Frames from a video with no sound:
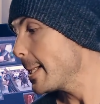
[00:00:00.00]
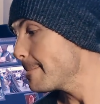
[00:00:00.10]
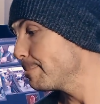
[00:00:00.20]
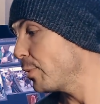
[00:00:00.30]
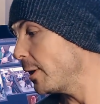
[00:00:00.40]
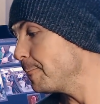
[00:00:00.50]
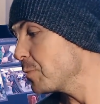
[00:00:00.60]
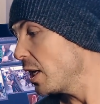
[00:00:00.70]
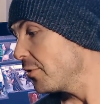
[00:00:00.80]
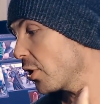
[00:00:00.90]
But
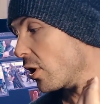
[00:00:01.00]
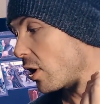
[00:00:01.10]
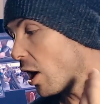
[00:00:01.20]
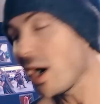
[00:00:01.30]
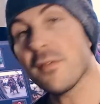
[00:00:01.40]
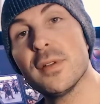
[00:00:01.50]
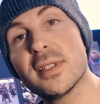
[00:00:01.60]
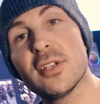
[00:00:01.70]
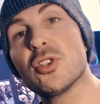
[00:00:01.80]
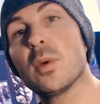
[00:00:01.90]
there are often
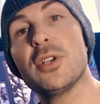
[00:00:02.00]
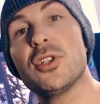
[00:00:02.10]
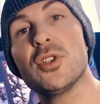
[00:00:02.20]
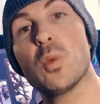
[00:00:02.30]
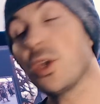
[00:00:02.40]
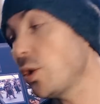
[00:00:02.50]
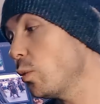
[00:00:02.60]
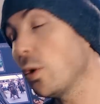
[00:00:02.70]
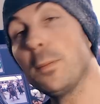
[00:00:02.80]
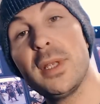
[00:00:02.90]
situations where you
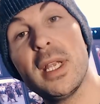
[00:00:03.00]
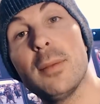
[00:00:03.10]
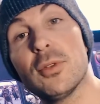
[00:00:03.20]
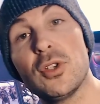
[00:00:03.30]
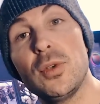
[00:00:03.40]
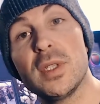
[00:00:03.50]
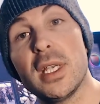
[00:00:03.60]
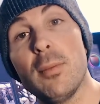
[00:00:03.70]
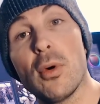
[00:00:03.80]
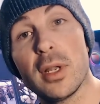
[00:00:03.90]
won't be able to use a
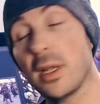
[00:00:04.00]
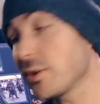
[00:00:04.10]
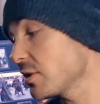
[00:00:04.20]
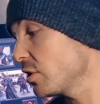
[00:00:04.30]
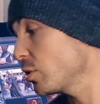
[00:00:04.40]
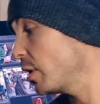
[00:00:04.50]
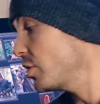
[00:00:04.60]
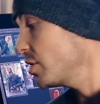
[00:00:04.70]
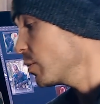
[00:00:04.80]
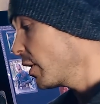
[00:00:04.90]
keyboard. Another
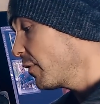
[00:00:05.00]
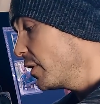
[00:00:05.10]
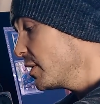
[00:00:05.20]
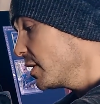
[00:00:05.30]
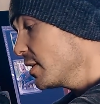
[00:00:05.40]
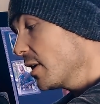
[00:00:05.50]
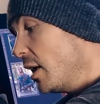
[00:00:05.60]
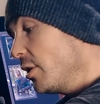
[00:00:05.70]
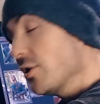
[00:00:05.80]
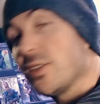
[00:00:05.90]
situation is where, for instance,
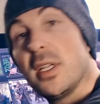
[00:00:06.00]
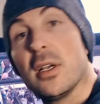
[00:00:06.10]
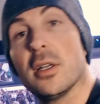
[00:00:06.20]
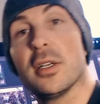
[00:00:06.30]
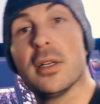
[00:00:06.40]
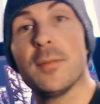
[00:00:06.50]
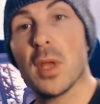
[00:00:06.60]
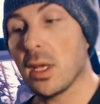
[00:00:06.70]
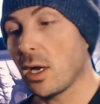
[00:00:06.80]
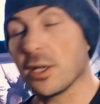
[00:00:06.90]
you're sitting on a
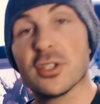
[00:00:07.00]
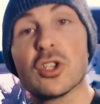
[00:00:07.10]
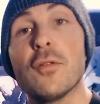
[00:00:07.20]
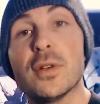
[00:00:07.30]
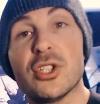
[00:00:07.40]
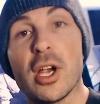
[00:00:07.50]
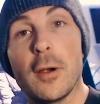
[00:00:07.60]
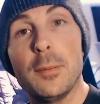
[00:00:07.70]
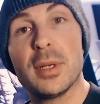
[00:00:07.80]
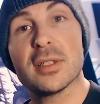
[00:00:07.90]
sofa
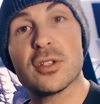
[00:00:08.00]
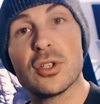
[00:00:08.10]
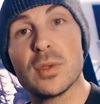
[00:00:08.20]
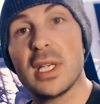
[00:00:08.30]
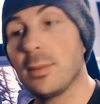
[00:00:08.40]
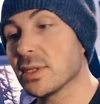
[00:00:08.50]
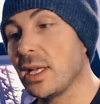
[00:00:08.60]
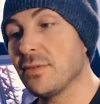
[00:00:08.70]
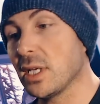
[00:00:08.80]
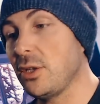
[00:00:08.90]
chair because there's no tables
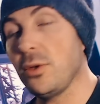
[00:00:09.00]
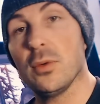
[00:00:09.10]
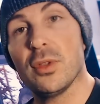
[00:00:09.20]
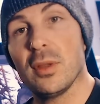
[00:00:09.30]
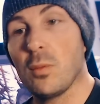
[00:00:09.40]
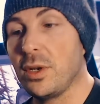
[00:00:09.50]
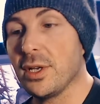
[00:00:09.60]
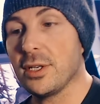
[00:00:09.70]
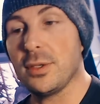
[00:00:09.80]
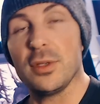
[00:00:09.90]
left, and what are you
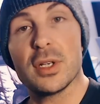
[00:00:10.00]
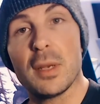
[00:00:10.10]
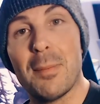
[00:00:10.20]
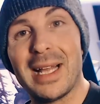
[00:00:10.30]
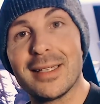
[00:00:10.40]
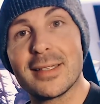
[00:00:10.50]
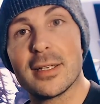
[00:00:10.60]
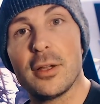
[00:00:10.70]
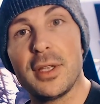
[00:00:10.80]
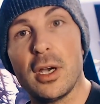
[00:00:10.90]
going to do? You're going to balance it
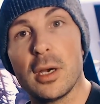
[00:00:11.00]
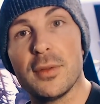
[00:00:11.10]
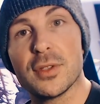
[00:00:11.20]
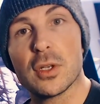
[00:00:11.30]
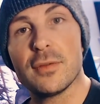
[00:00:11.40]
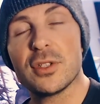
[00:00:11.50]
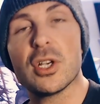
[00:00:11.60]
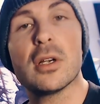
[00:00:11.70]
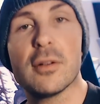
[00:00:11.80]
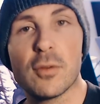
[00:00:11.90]
on the arm of the sofa
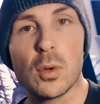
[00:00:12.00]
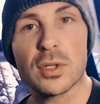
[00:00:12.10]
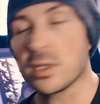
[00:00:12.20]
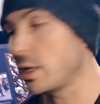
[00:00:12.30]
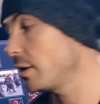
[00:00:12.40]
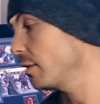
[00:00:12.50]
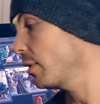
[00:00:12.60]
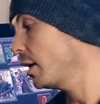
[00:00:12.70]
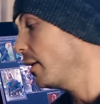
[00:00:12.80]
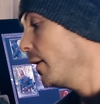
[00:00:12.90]
chair? Of course not, right?